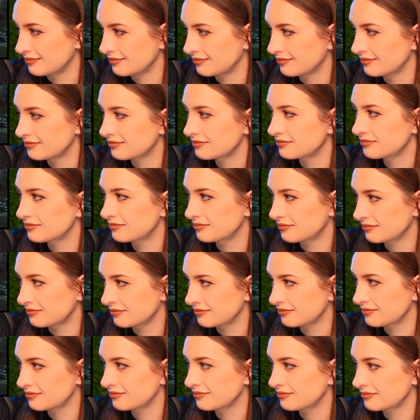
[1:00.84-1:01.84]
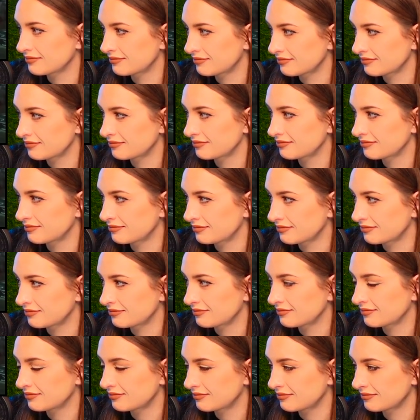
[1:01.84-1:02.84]

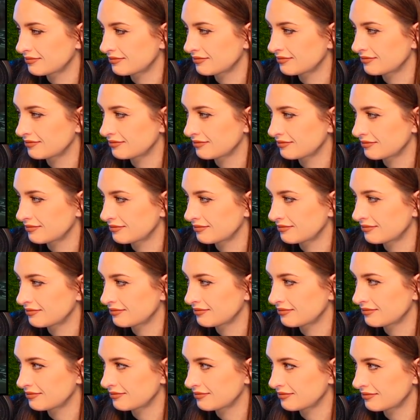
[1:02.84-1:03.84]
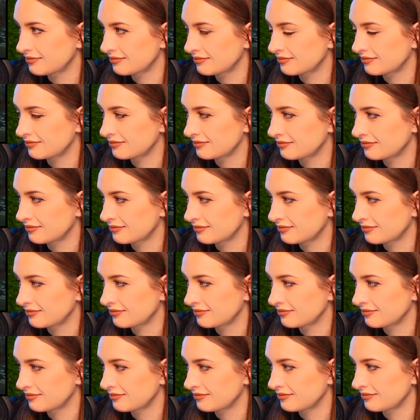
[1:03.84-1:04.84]

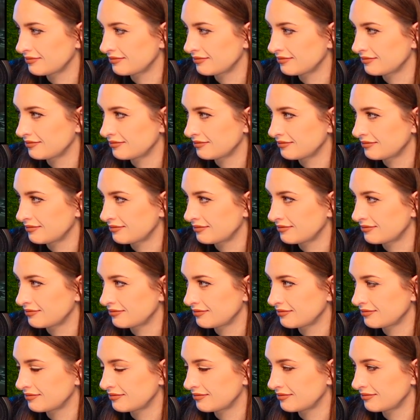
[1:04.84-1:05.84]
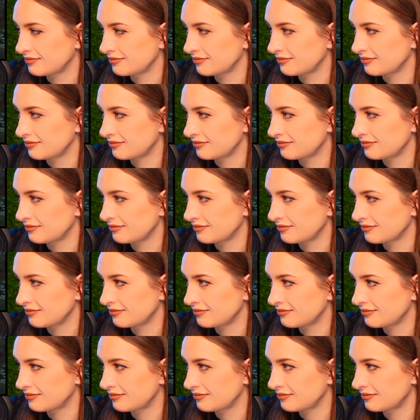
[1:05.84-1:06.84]

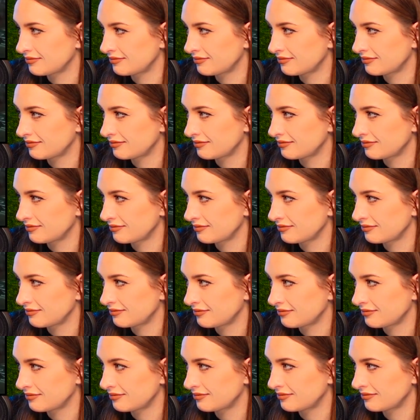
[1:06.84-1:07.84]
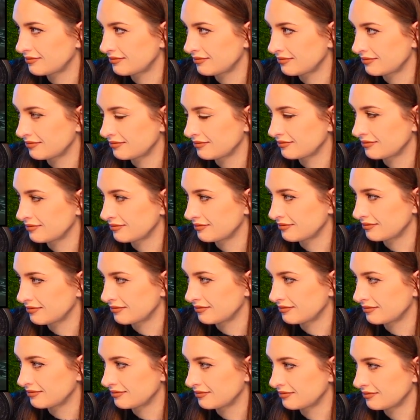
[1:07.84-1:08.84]
(not speaking)